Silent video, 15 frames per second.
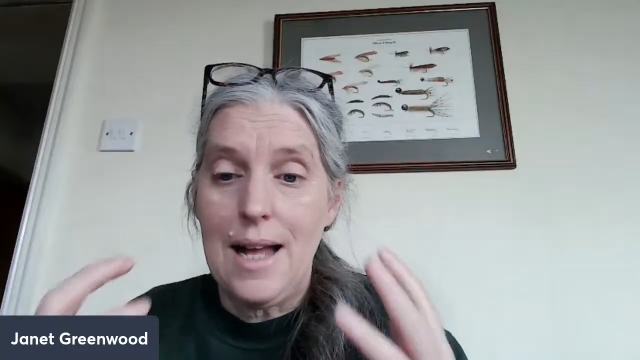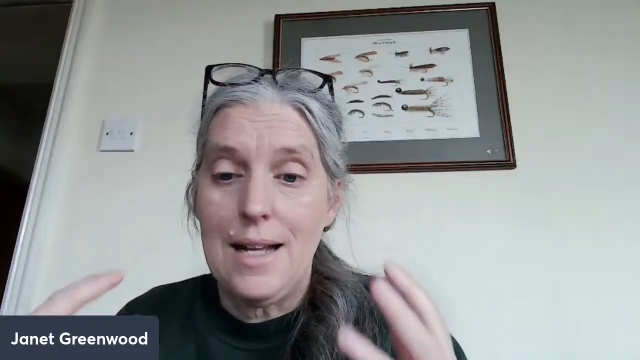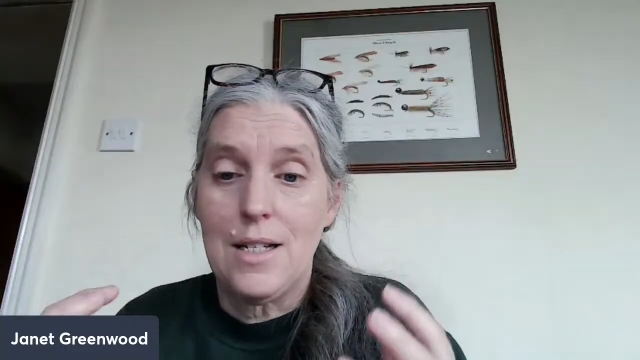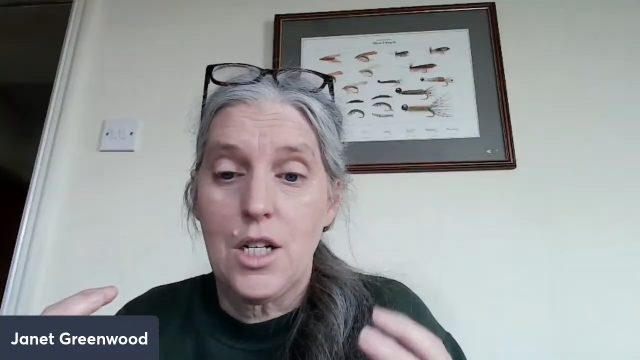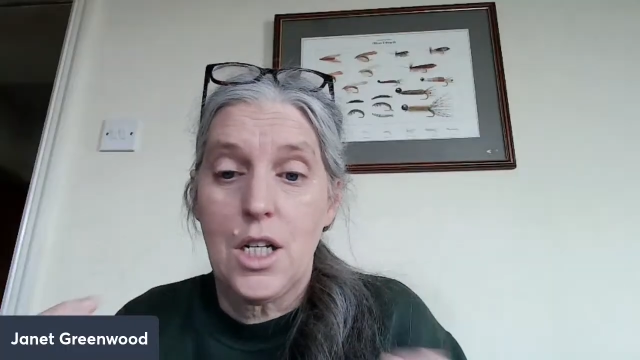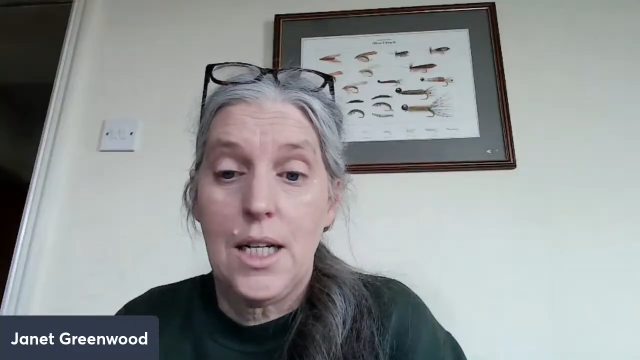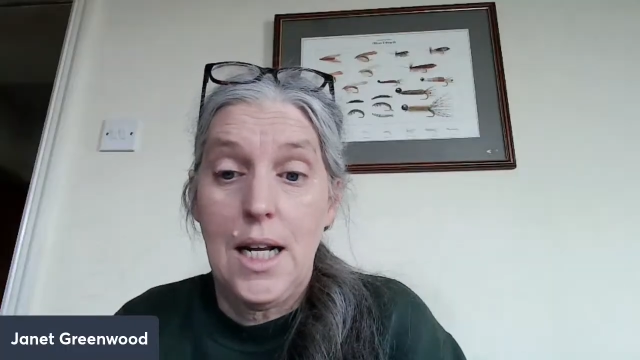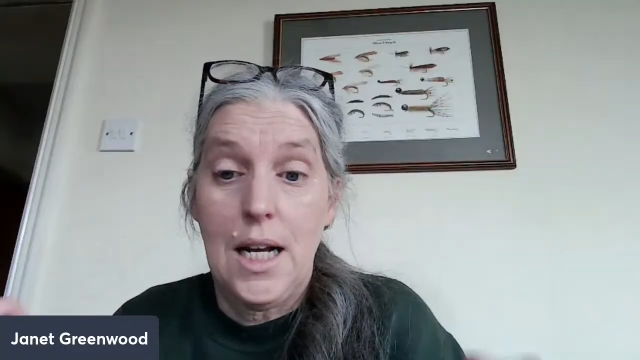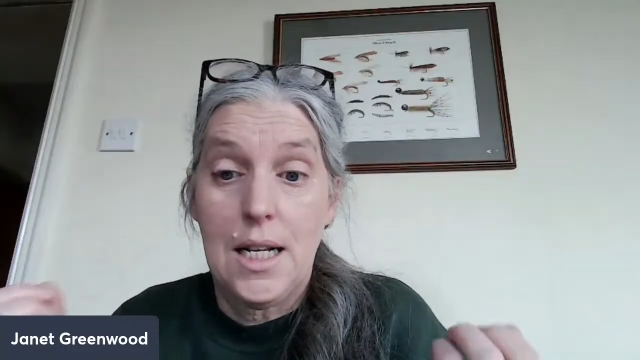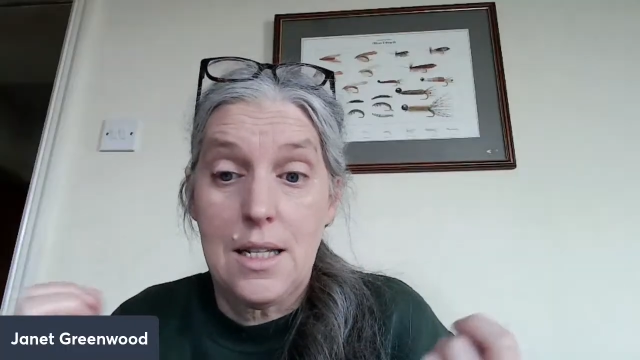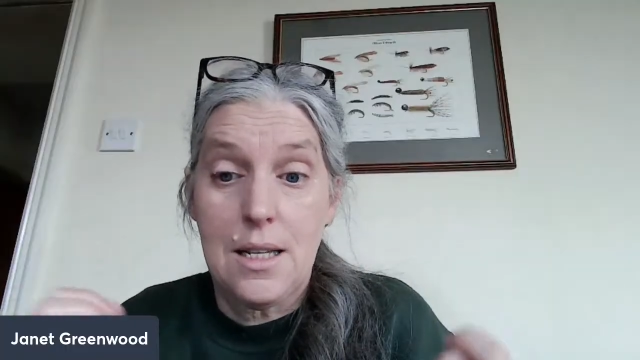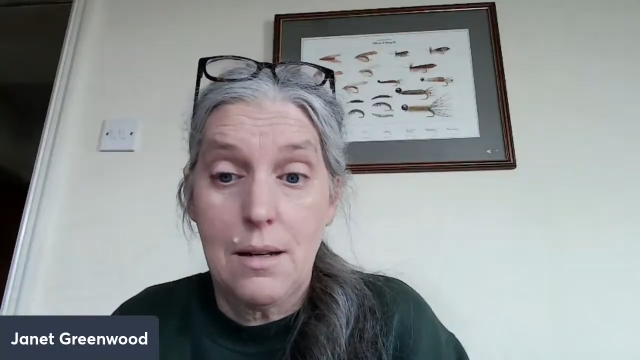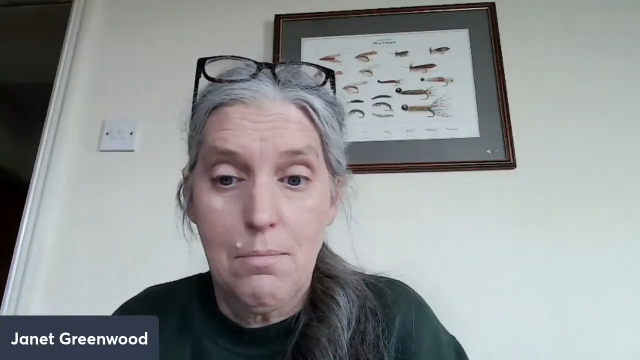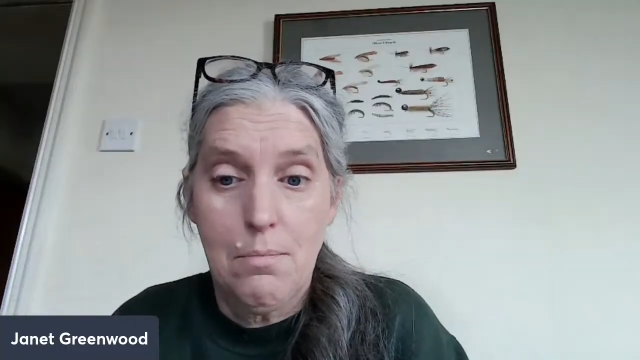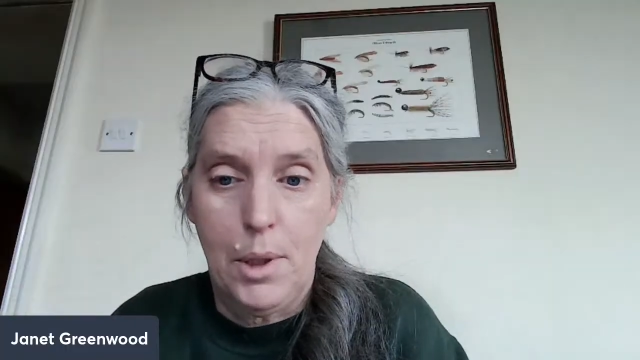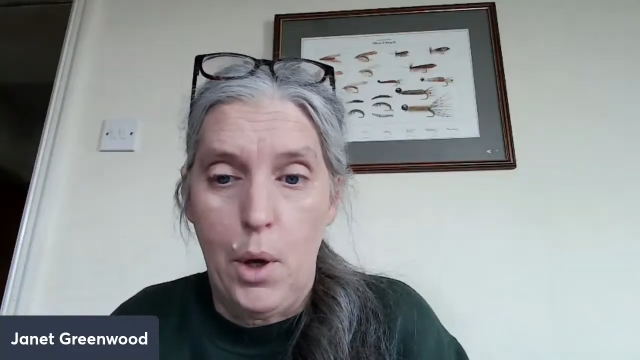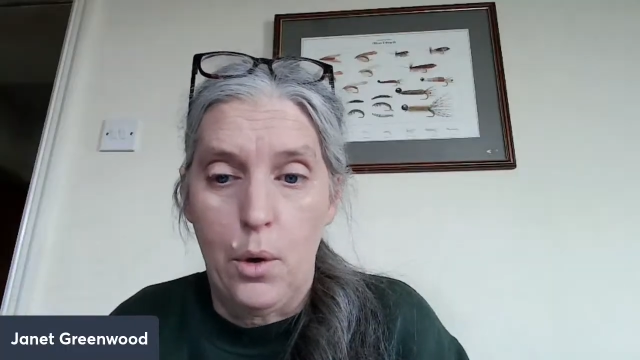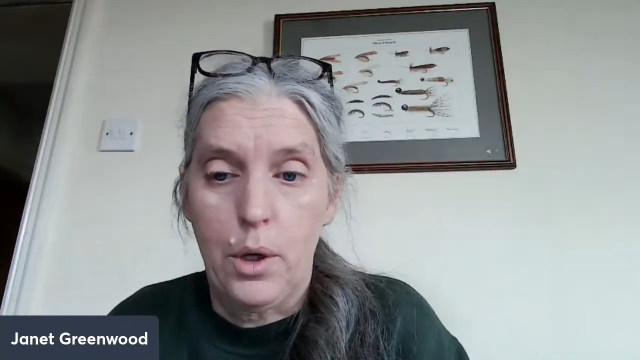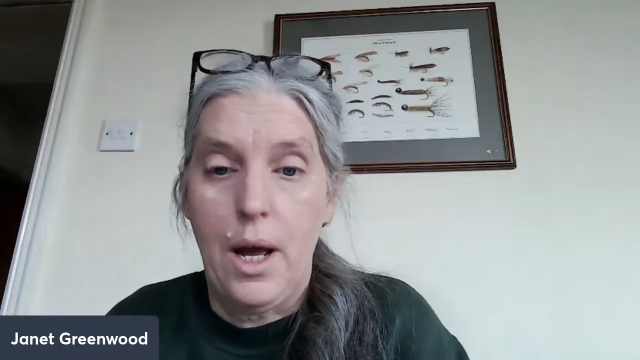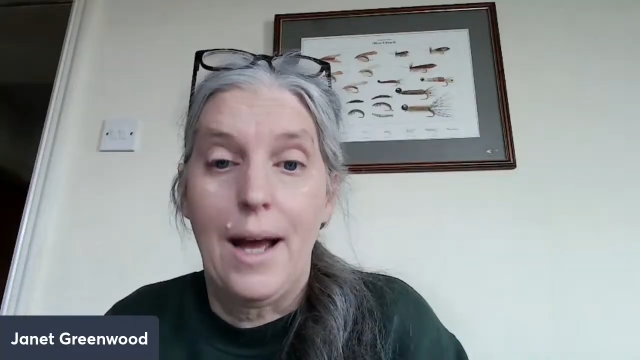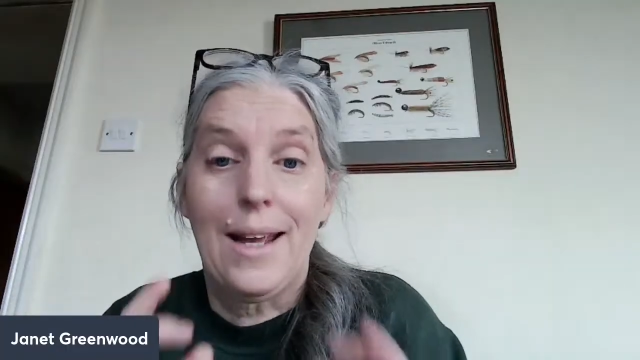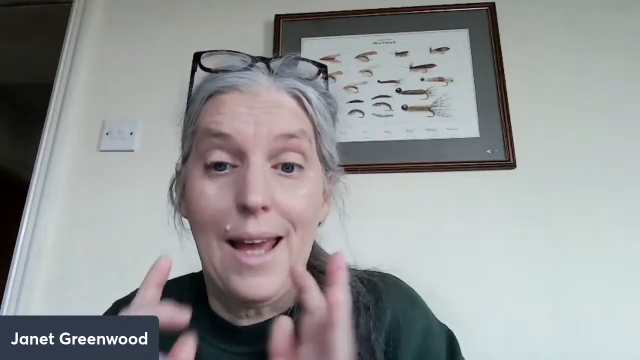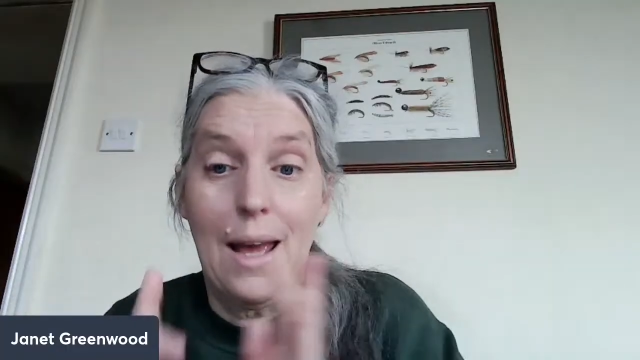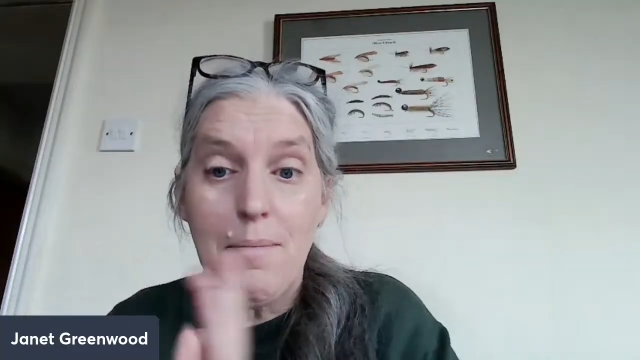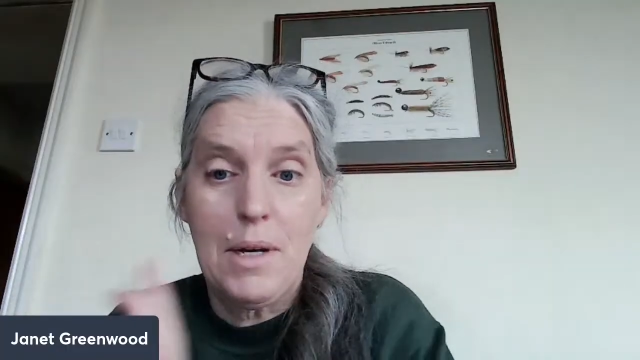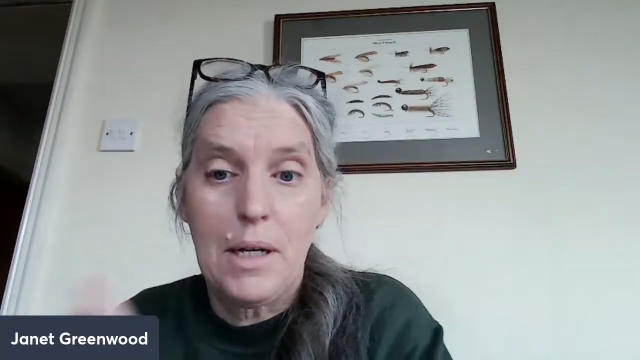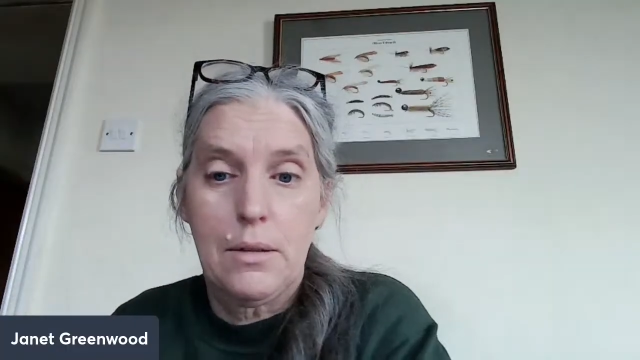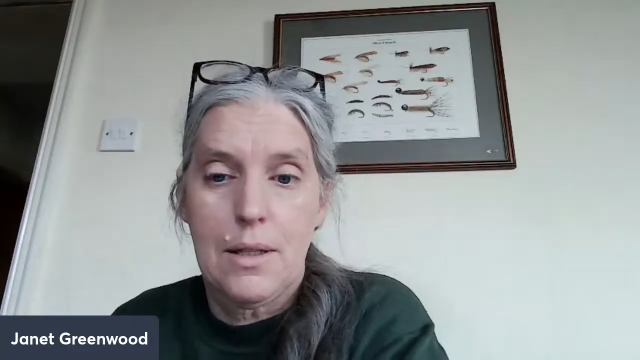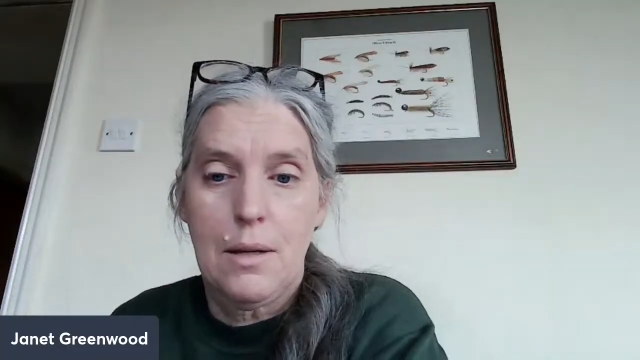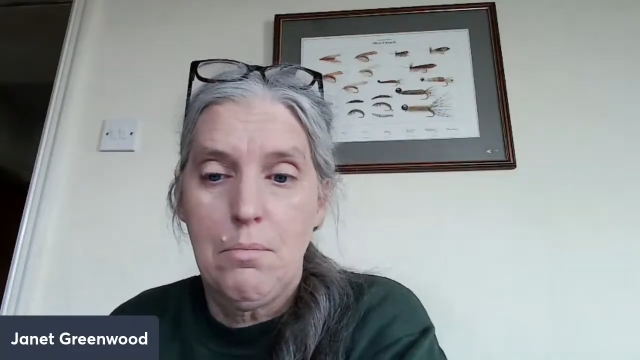actually a sunblock, a
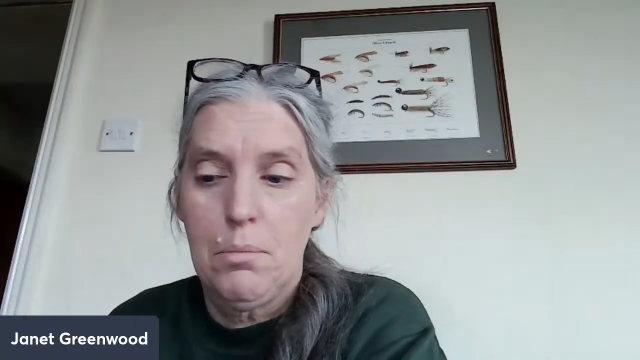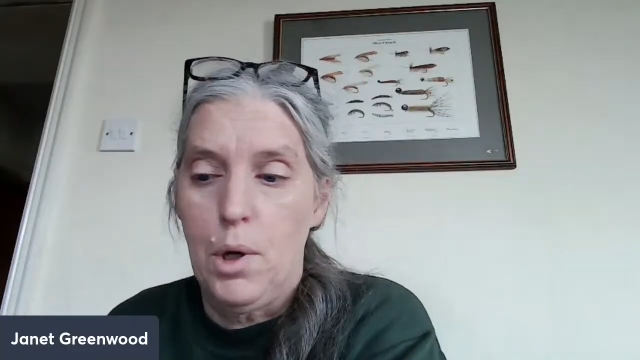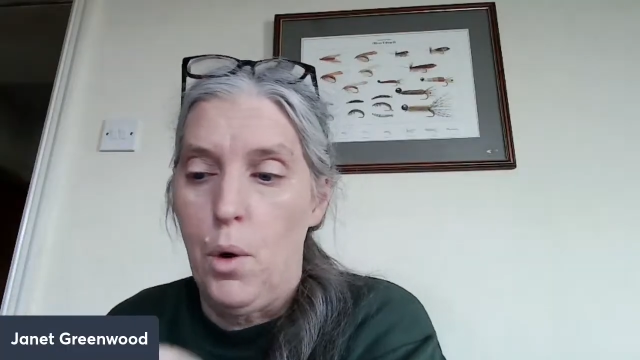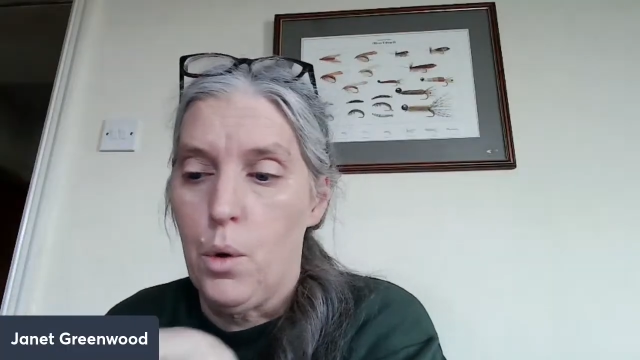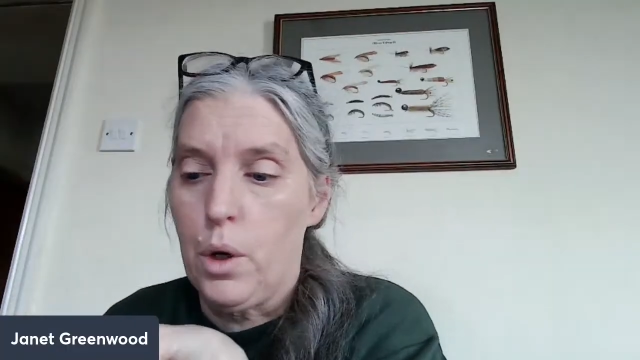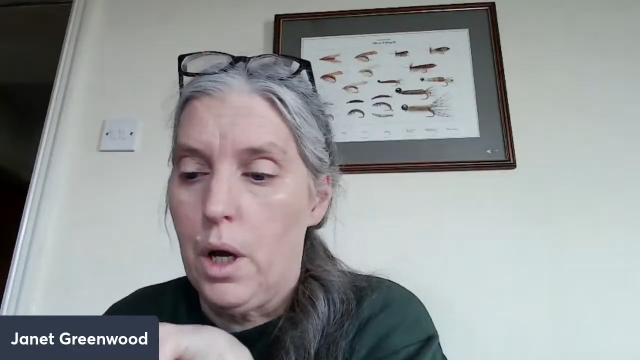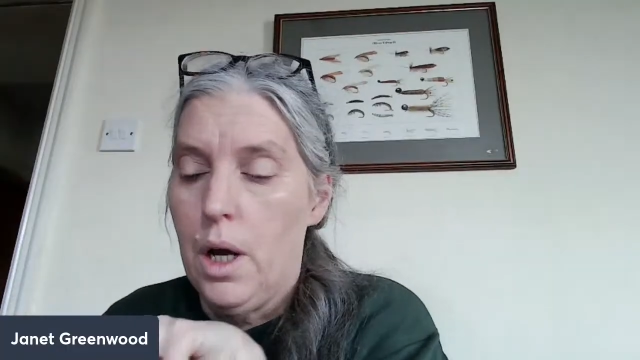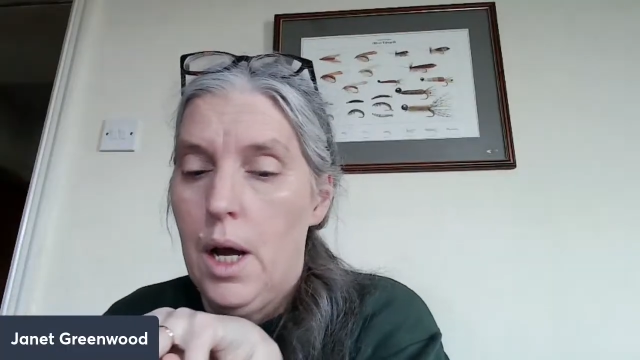chemical sunblock.